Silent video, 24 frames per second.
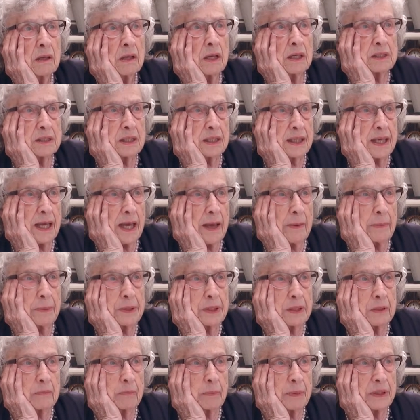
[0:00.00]
at the
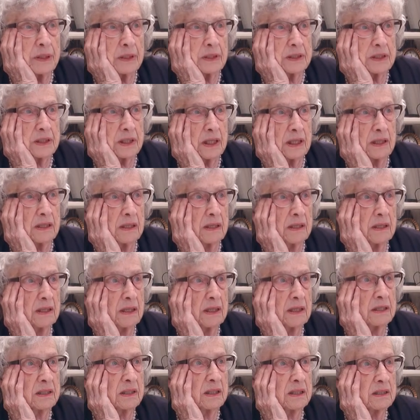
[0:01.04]
Capitol building
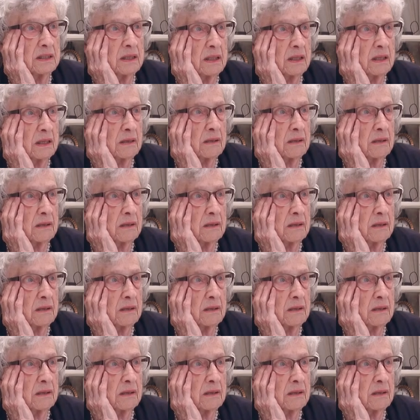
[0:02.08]
in